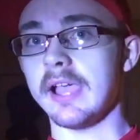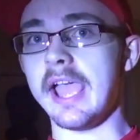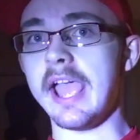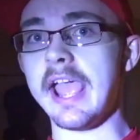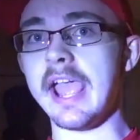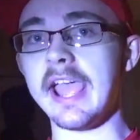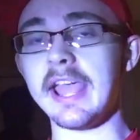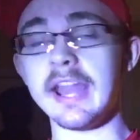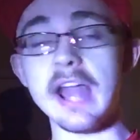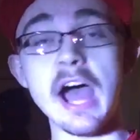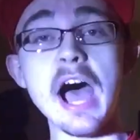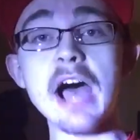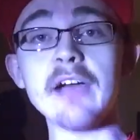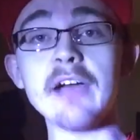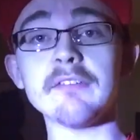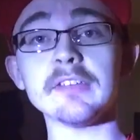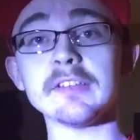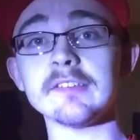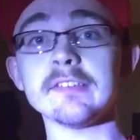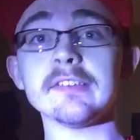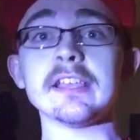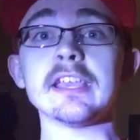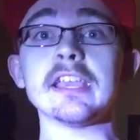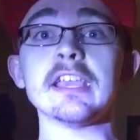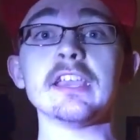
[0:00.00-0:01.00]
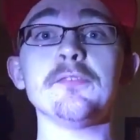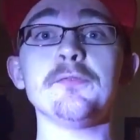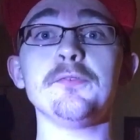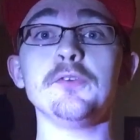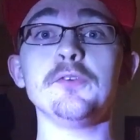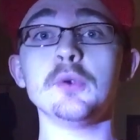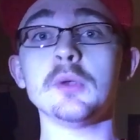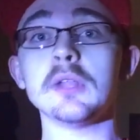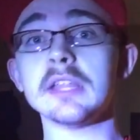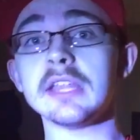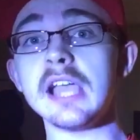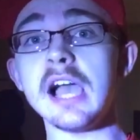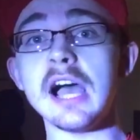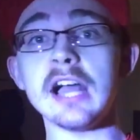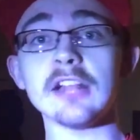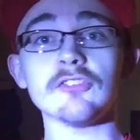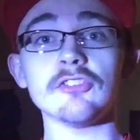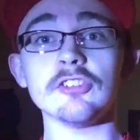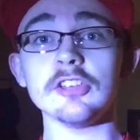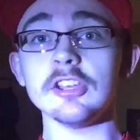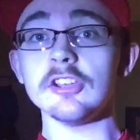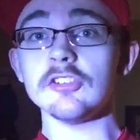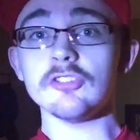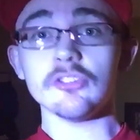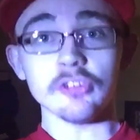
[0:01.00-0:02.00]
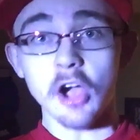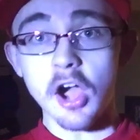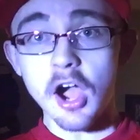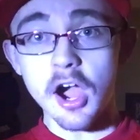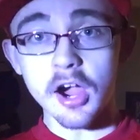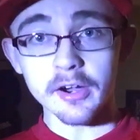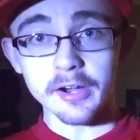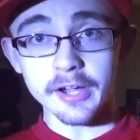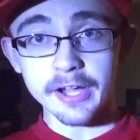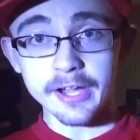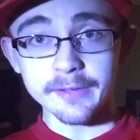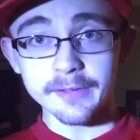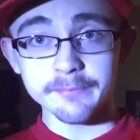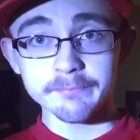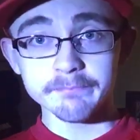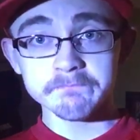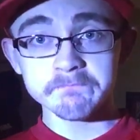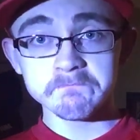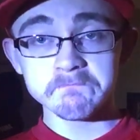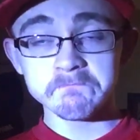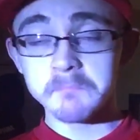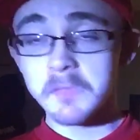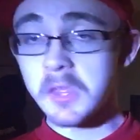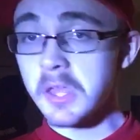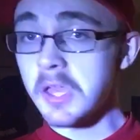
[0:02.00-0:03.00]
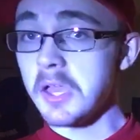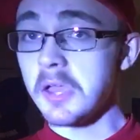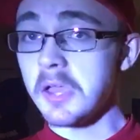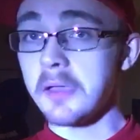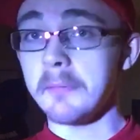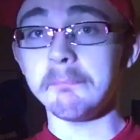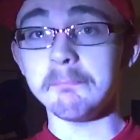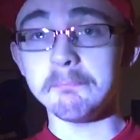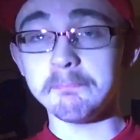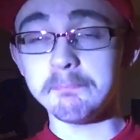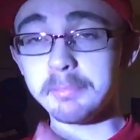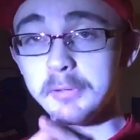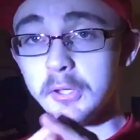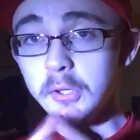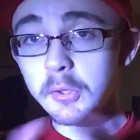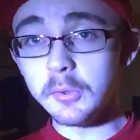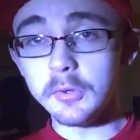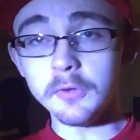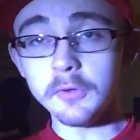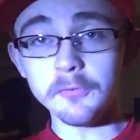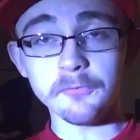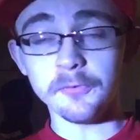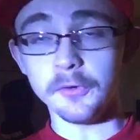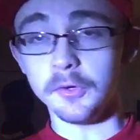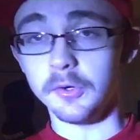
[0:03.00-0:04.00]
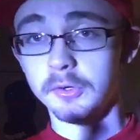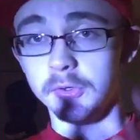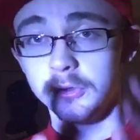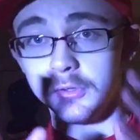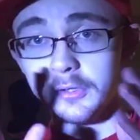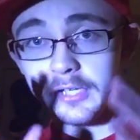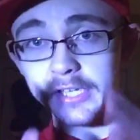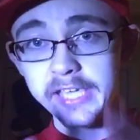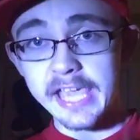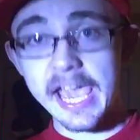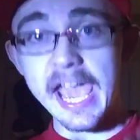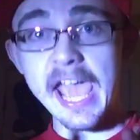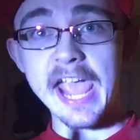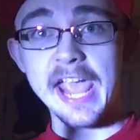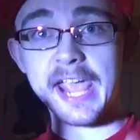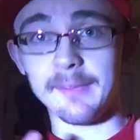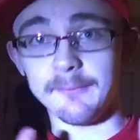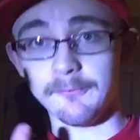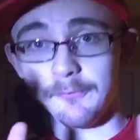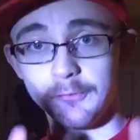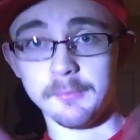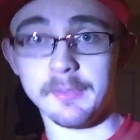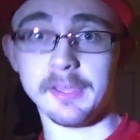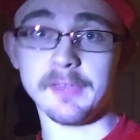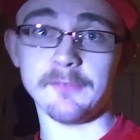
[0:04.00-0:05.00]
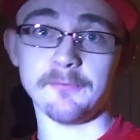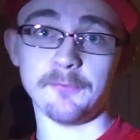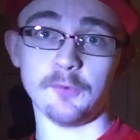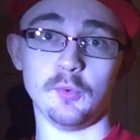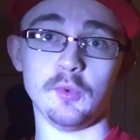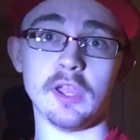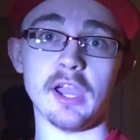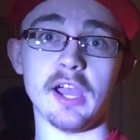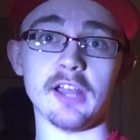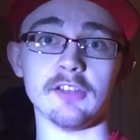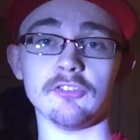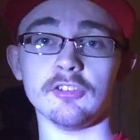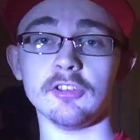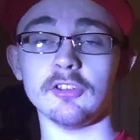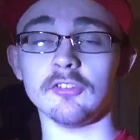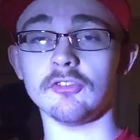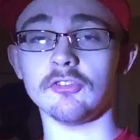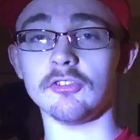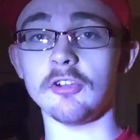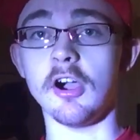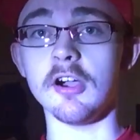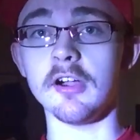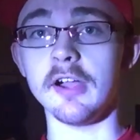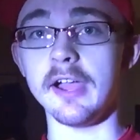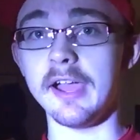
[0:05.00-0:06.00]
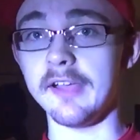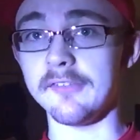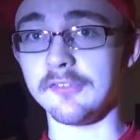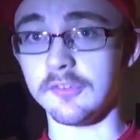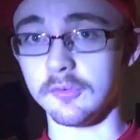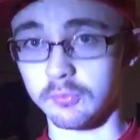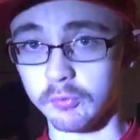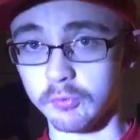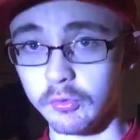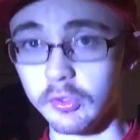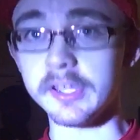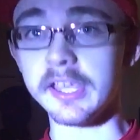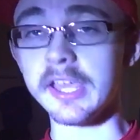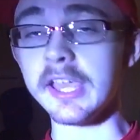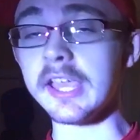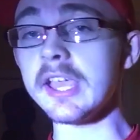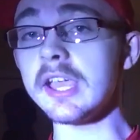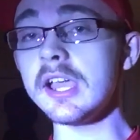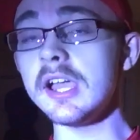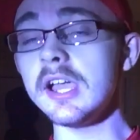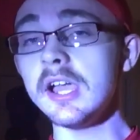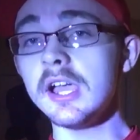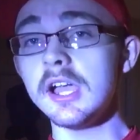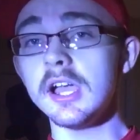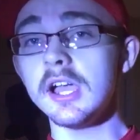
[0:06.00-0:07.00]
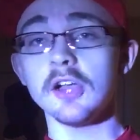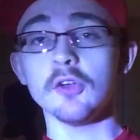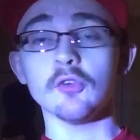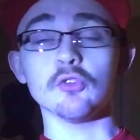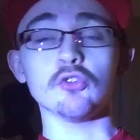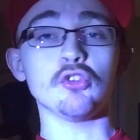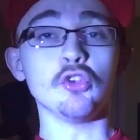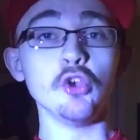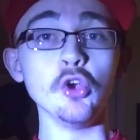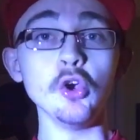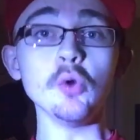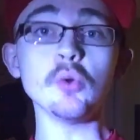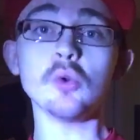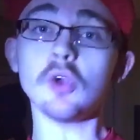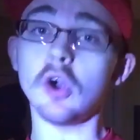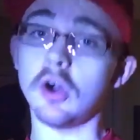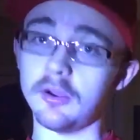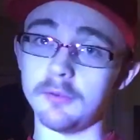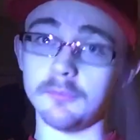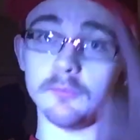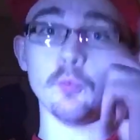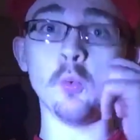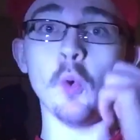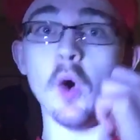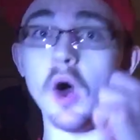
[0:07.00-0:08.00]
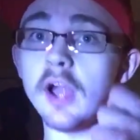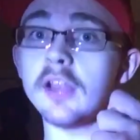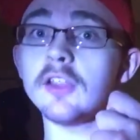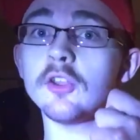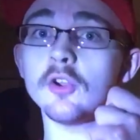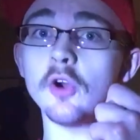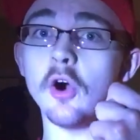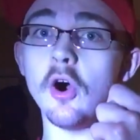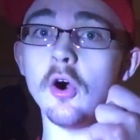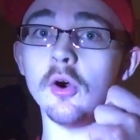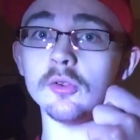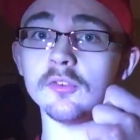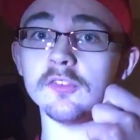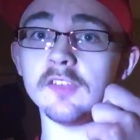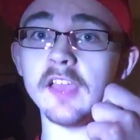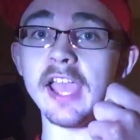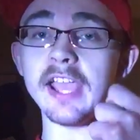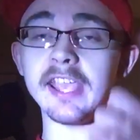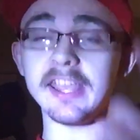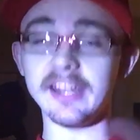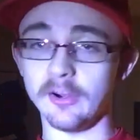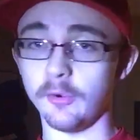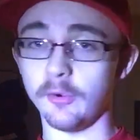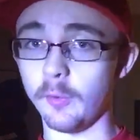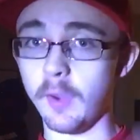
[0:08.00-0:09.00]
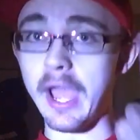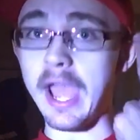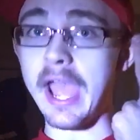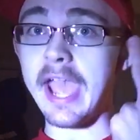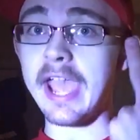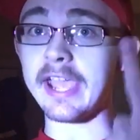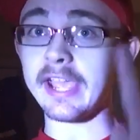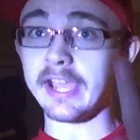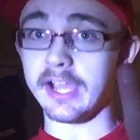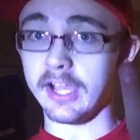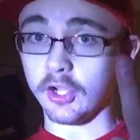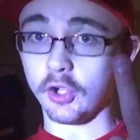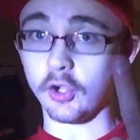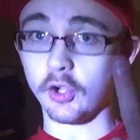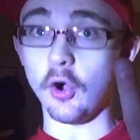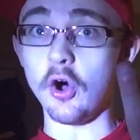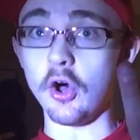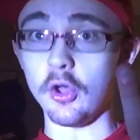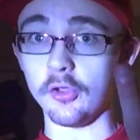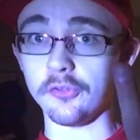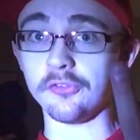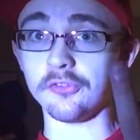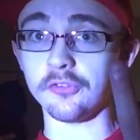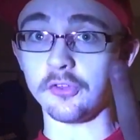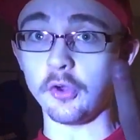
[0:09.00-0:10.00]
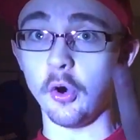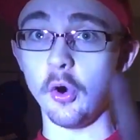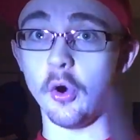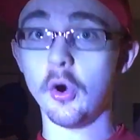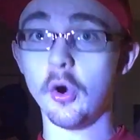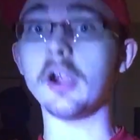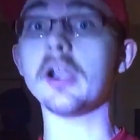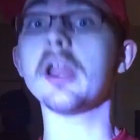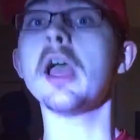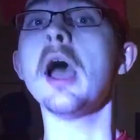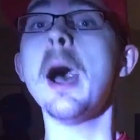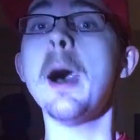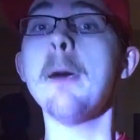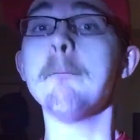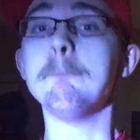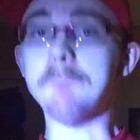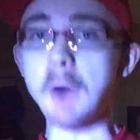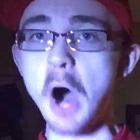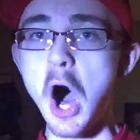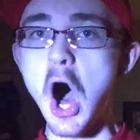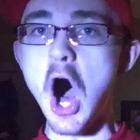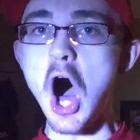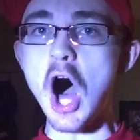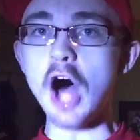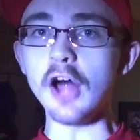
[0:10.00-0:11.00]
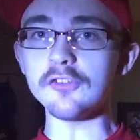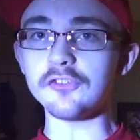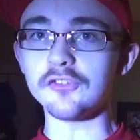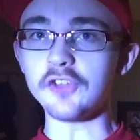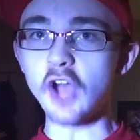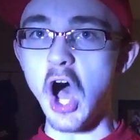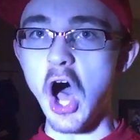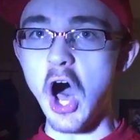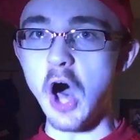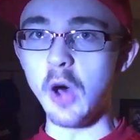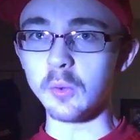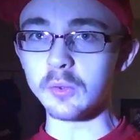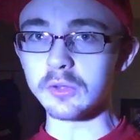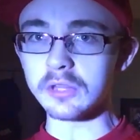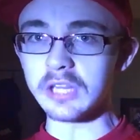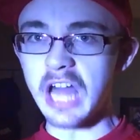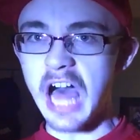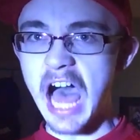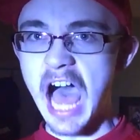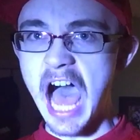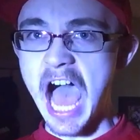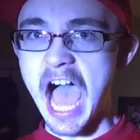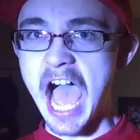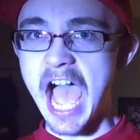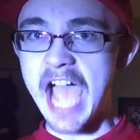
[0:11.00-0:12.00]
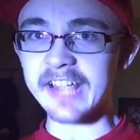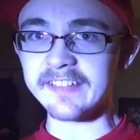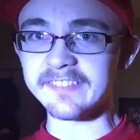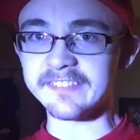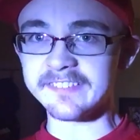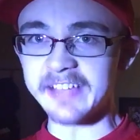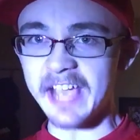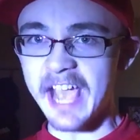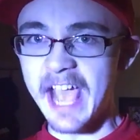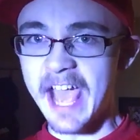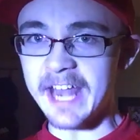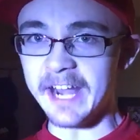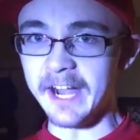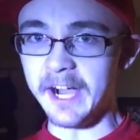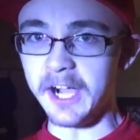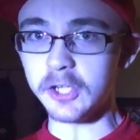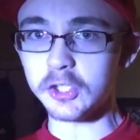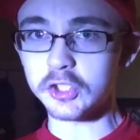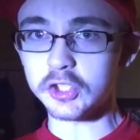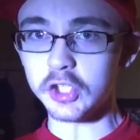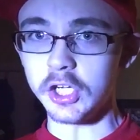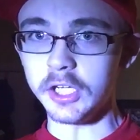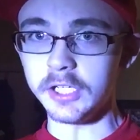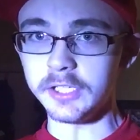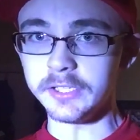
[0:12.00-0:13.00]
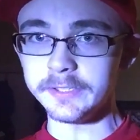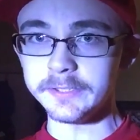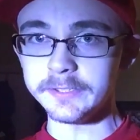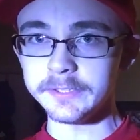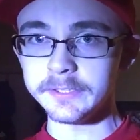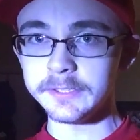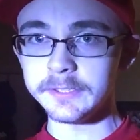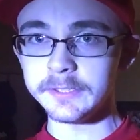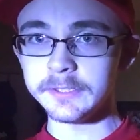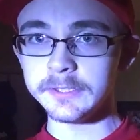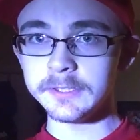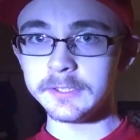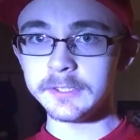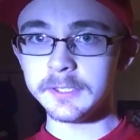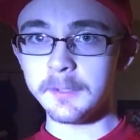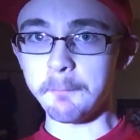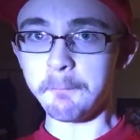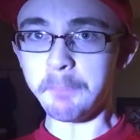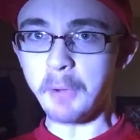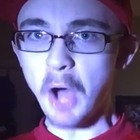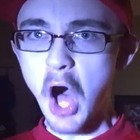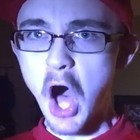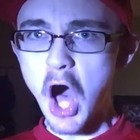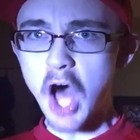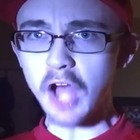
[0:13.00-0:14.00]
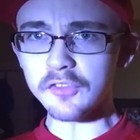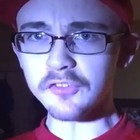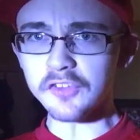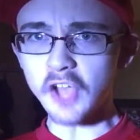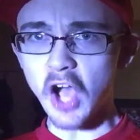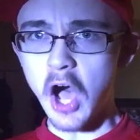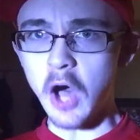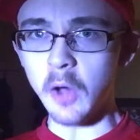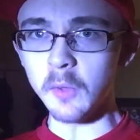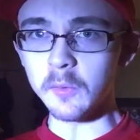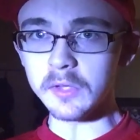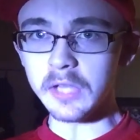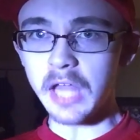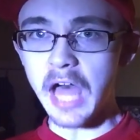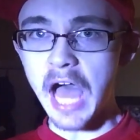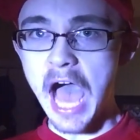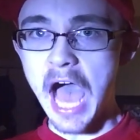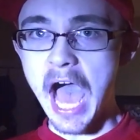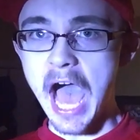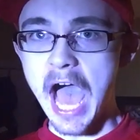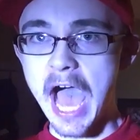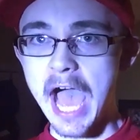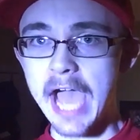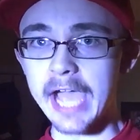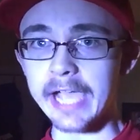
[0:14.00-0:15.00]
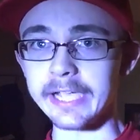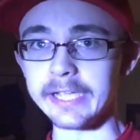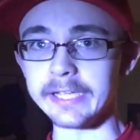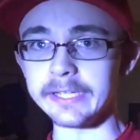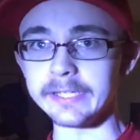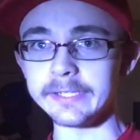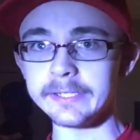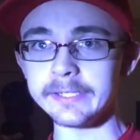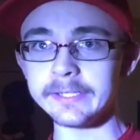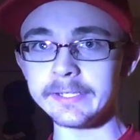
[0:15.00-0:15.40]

And obviously, Ifun Achara. Beautiful game from Ifun Achara as a rookie. Two, one goal taken away, a goal scored. Ball don't lie, Ted Unkel. Ball don't lie.